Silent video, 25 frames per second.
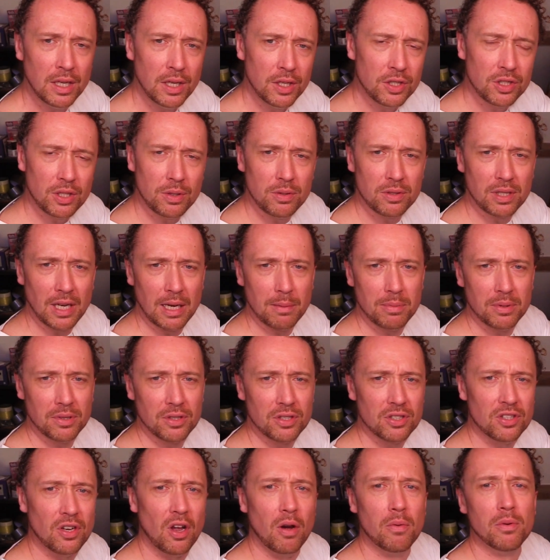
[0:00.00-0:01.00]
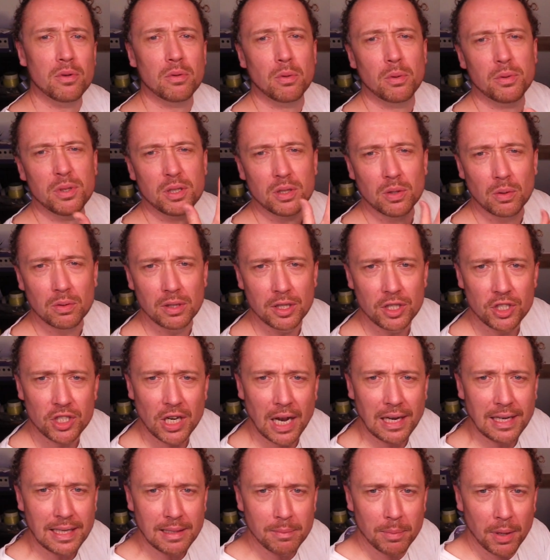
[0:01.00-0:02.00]
she was able to start with what we call a
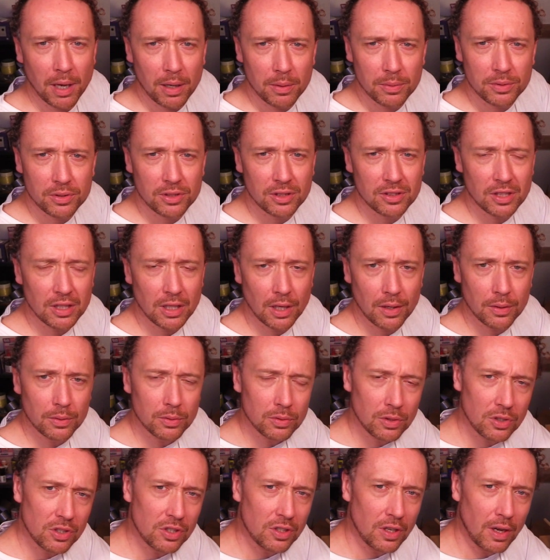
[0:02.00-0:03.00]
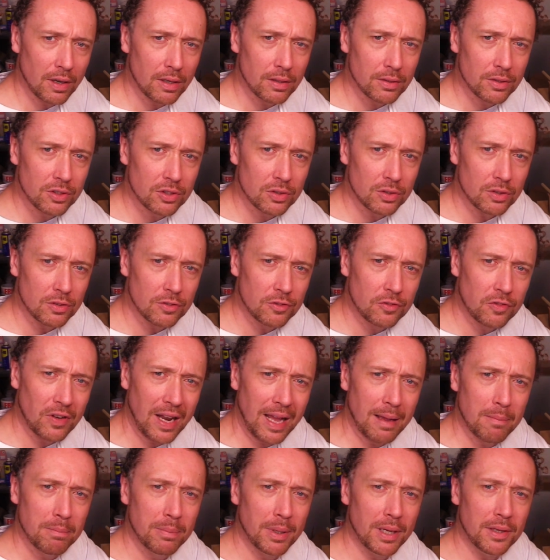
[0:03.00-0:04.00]
jelly bow, which is the old style sort of
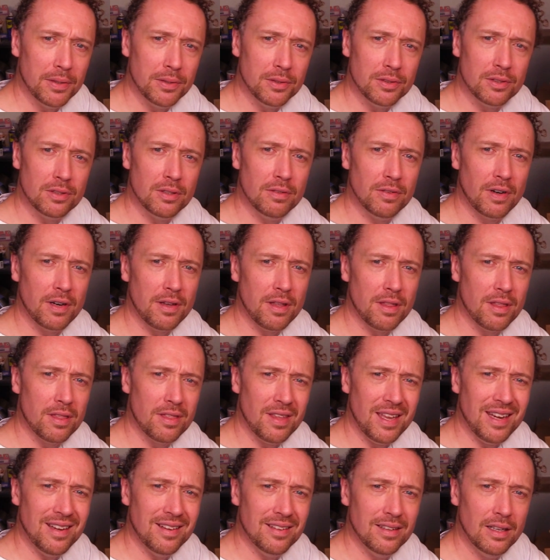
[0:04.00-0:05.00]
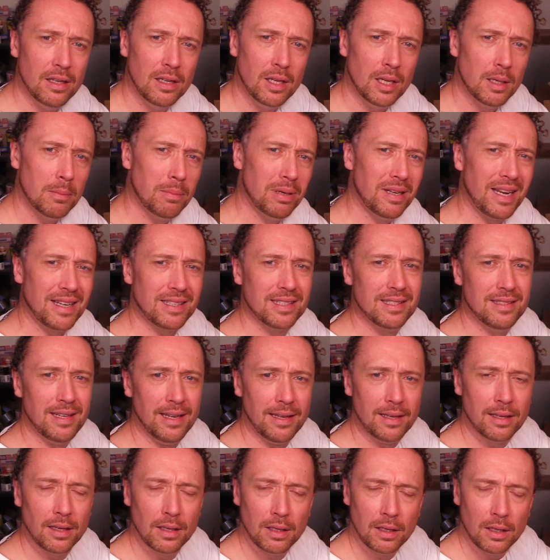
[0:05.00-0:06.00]
flat bows, the very thin
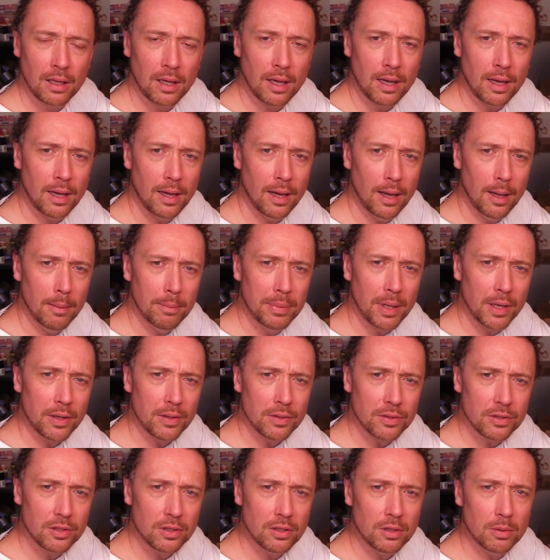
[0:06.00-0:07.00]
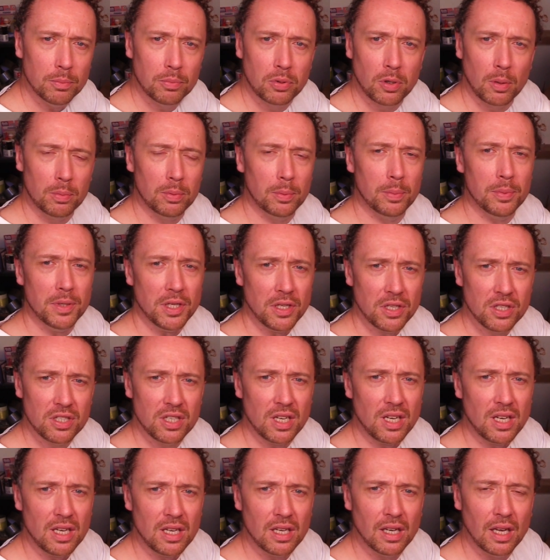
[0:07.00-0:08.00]
plastic bows that you probably
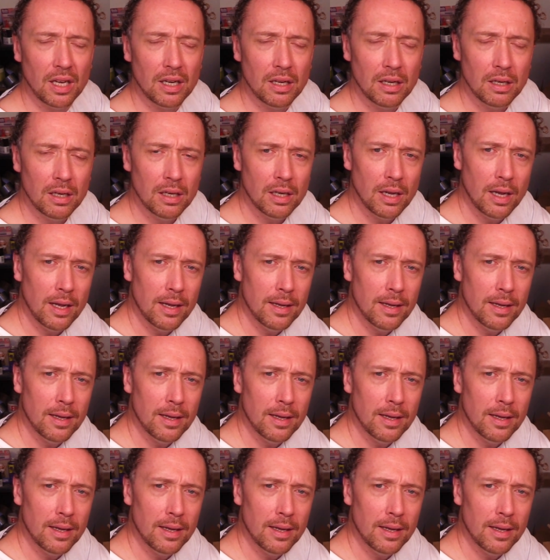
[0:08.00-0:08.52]
see in